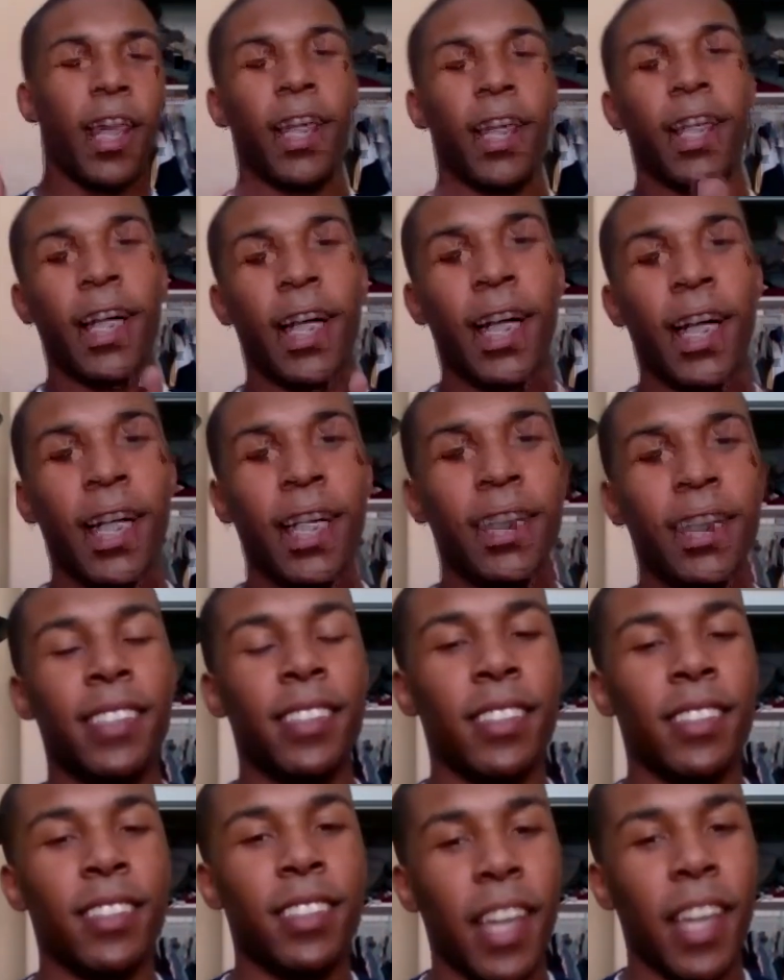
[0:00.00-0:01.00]
Hey guys,
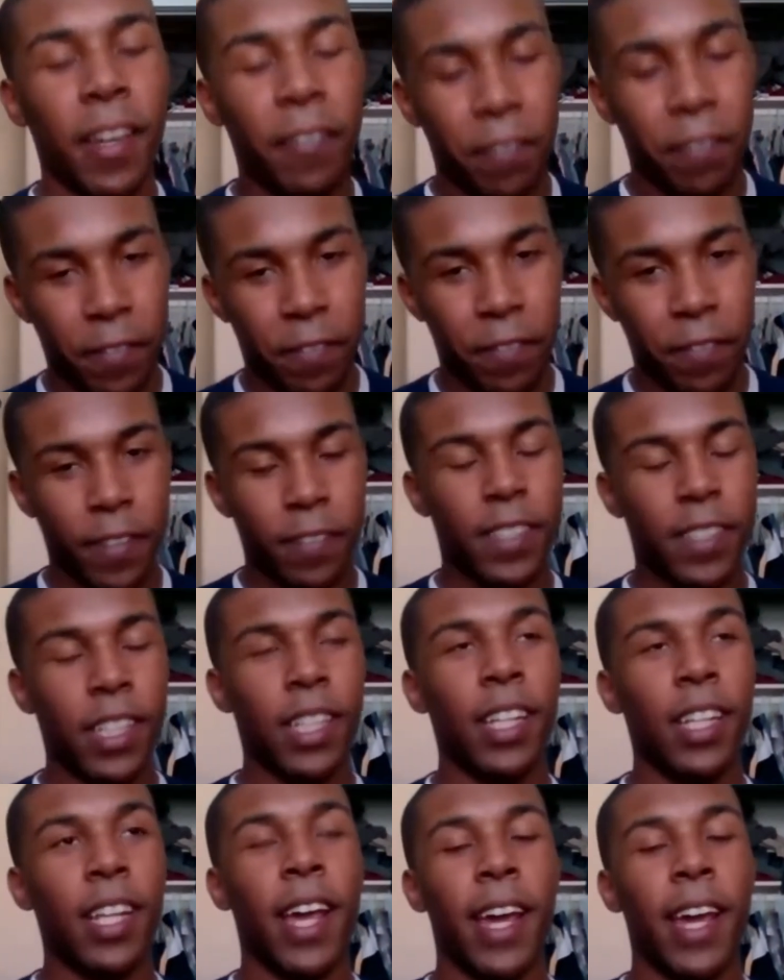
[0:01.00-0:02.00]
this is
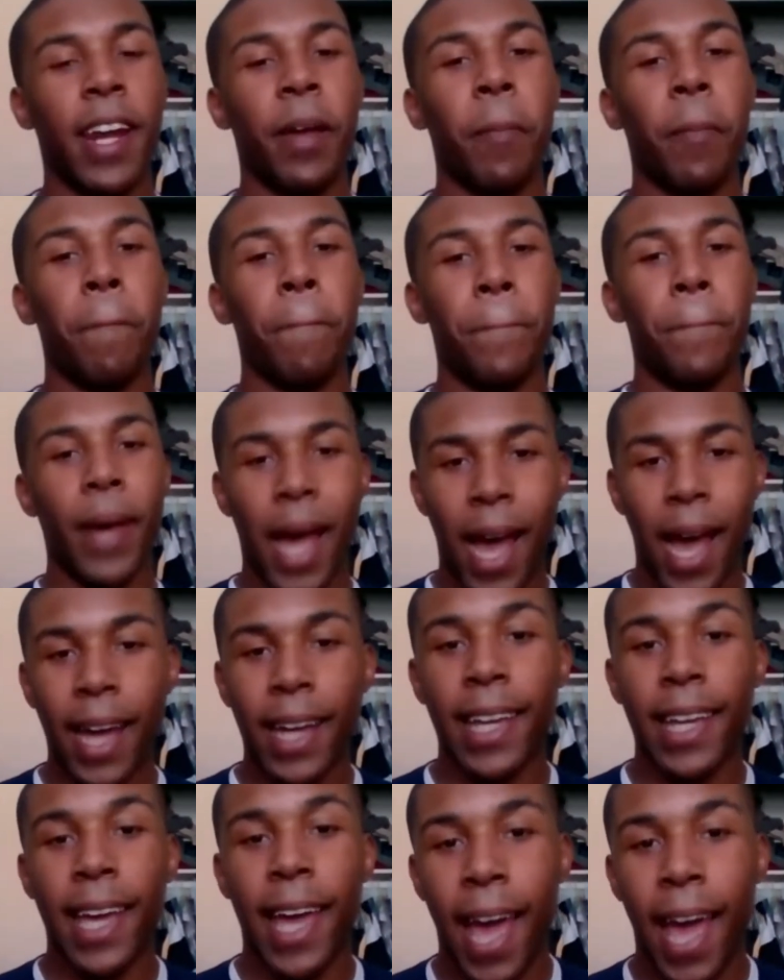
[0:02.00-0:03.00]
Cameron15 and I'm
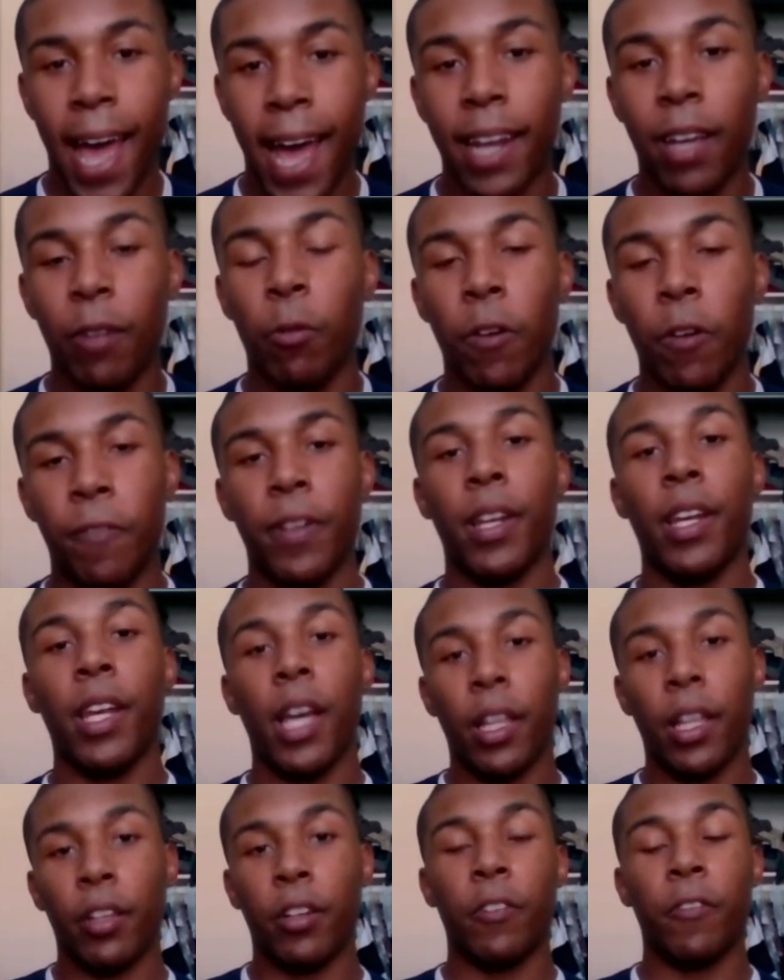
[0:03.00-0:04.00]
back at it with
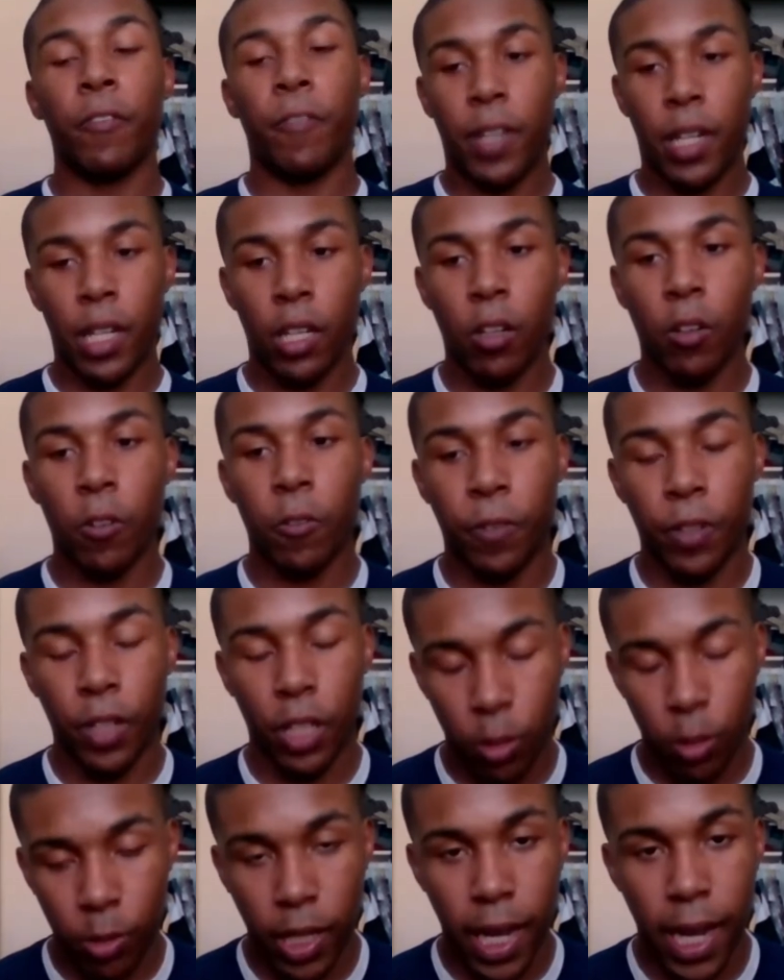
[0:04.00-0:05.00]
another video for
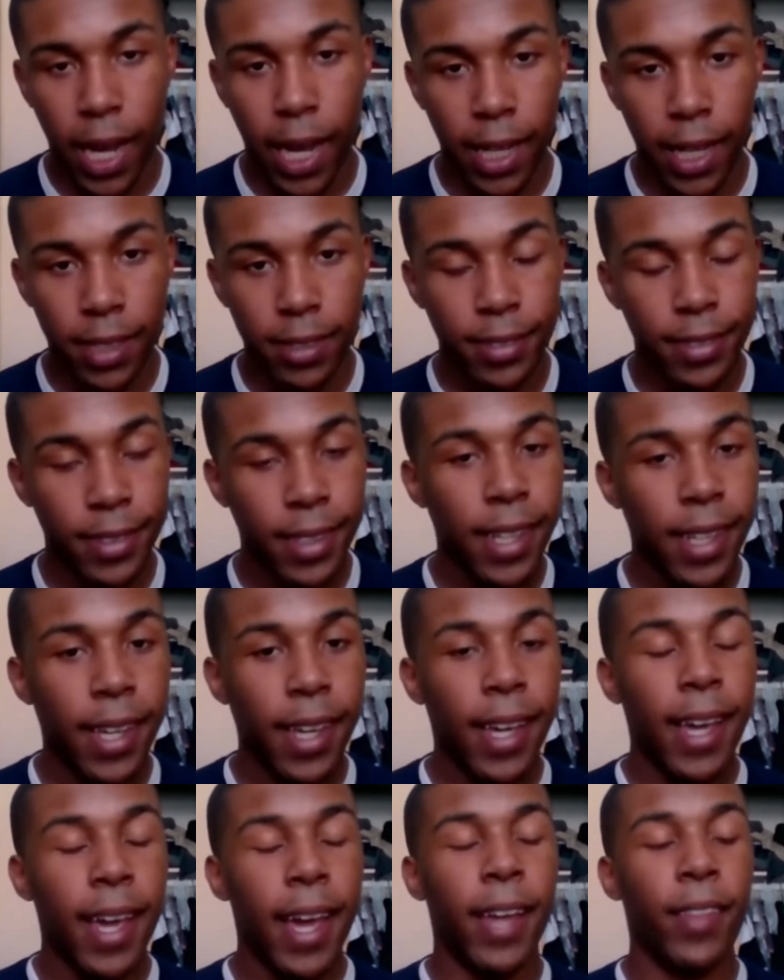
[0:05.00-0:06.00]
you guys.
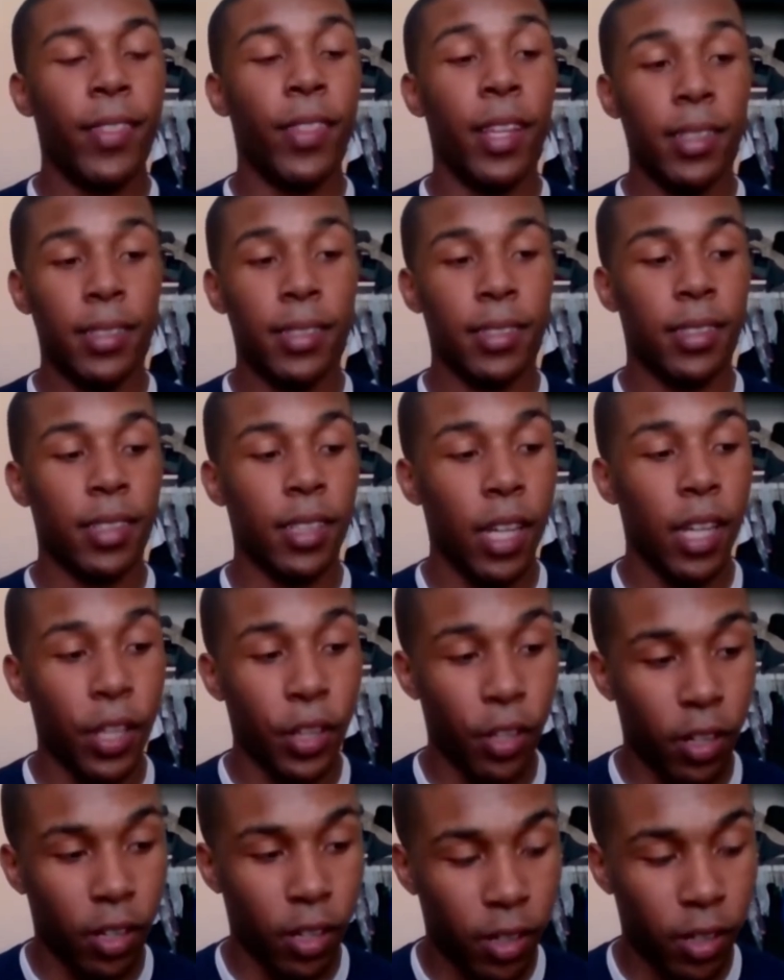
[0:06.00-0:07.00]
And this is
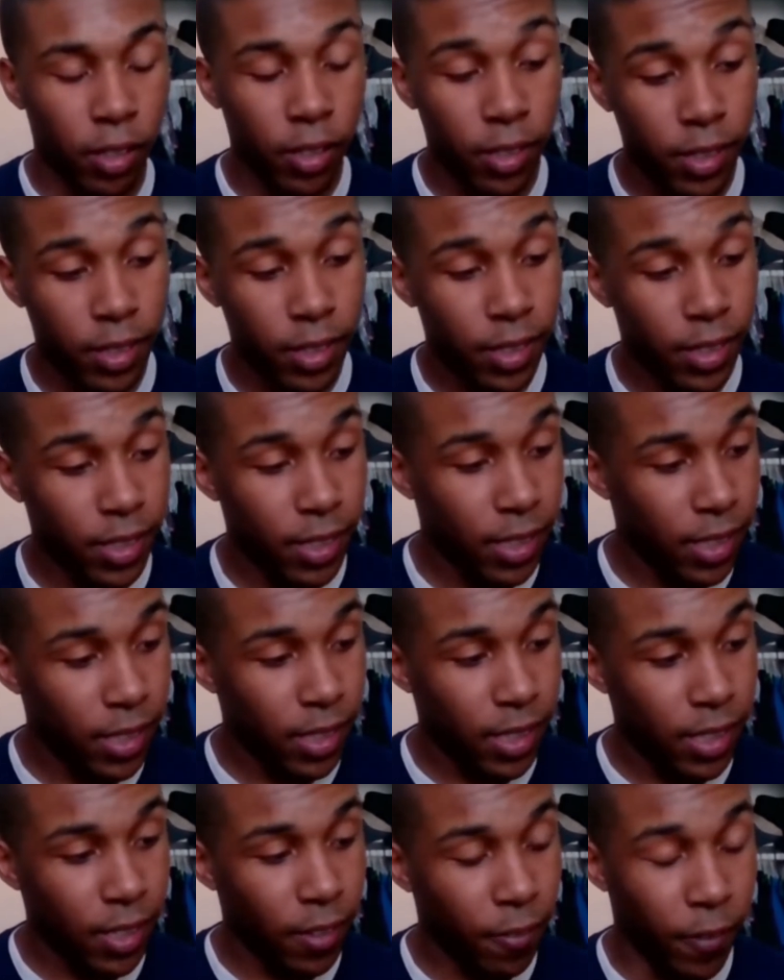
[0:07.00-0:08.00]
another
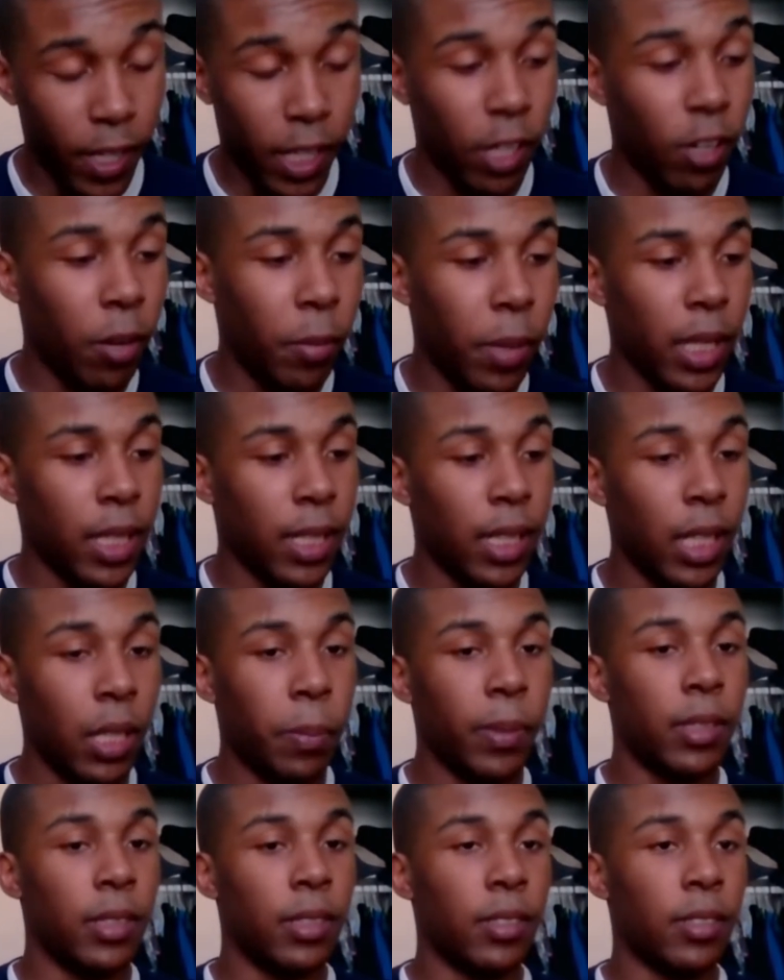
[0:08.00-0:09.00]
video about the
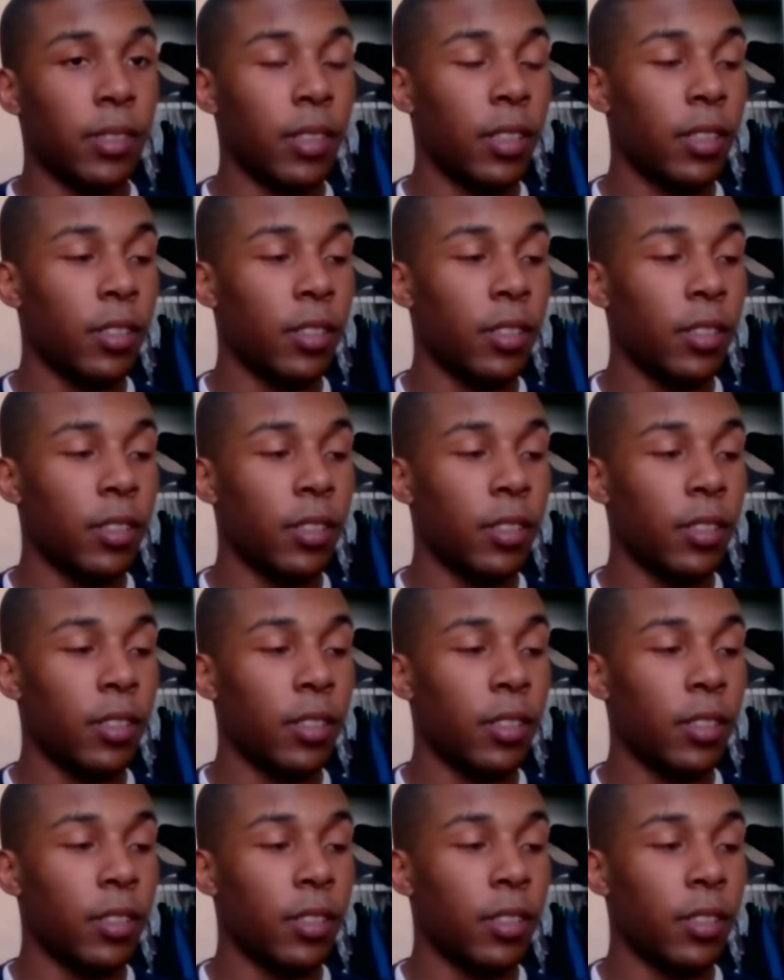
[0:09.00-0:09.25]
Clippers.